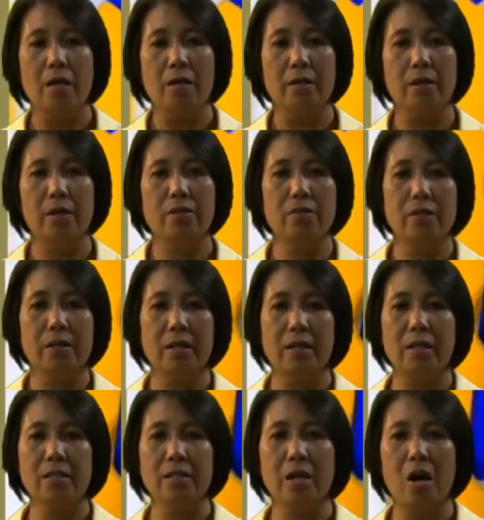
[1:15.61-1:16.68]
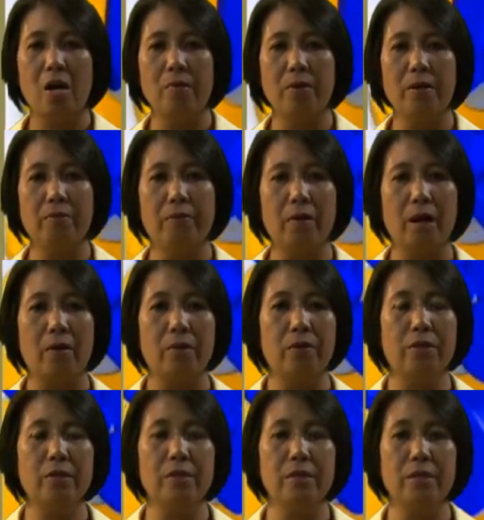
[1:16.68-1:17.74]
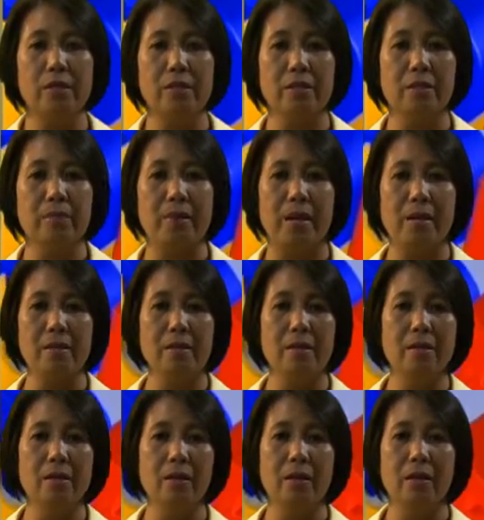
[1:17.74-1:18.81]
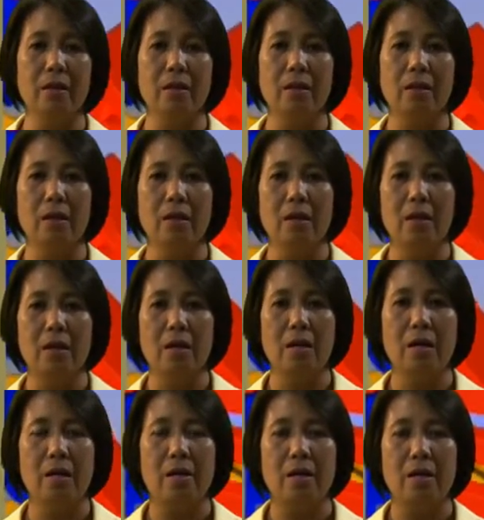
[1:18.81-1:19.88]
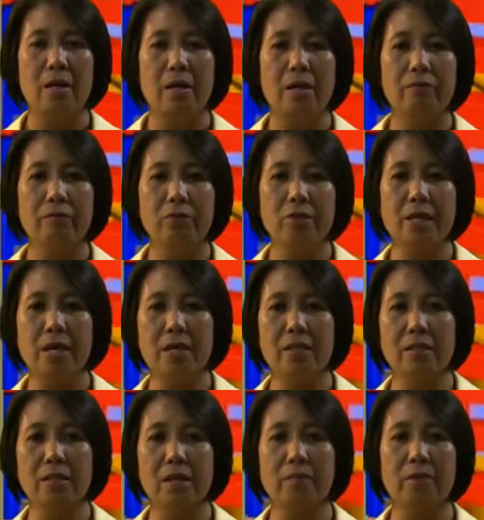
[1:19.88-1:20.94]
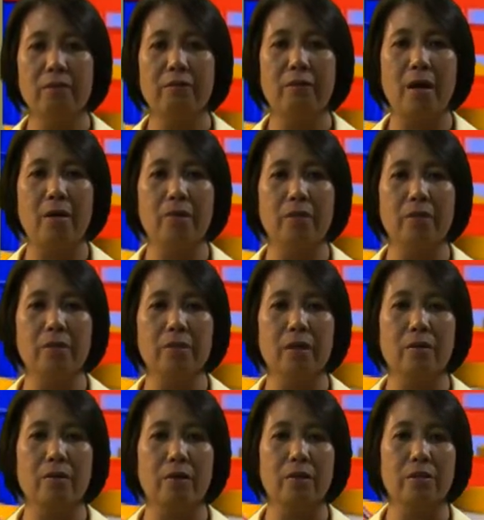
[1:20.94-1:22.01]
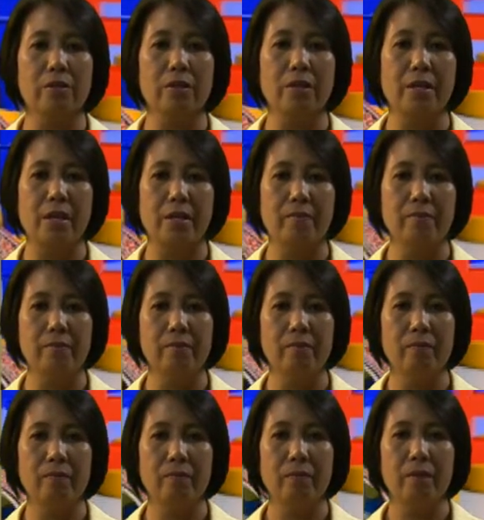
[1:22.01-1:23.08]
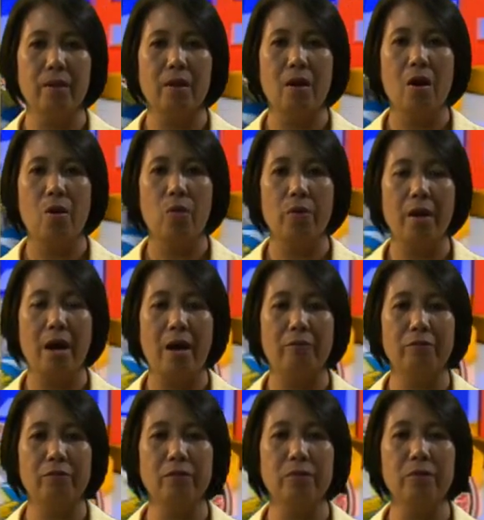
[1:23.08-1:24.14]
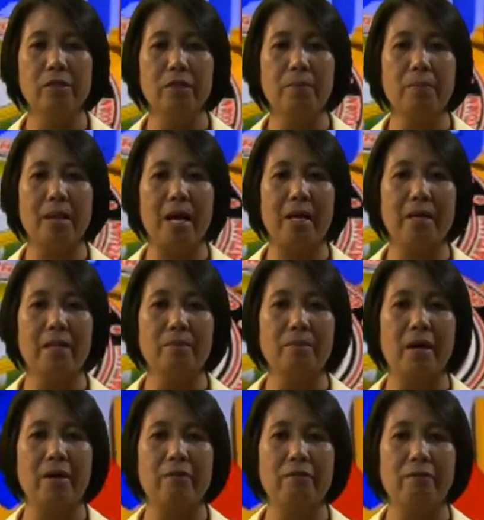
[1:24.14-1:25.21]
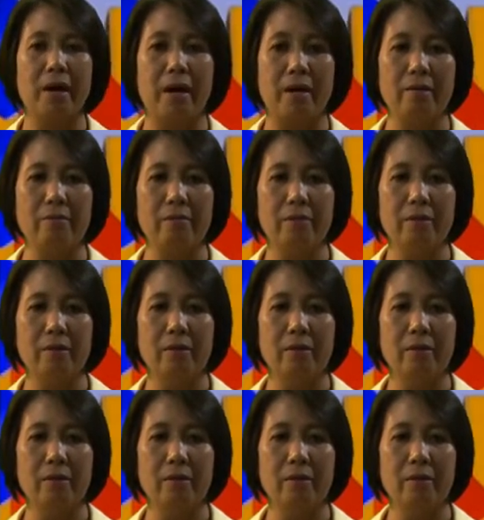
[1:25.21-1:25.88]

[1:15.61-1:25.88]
Can you tell us how many flowers Lolita made? If she has 7 flowers across her name, we have to multiply it by 5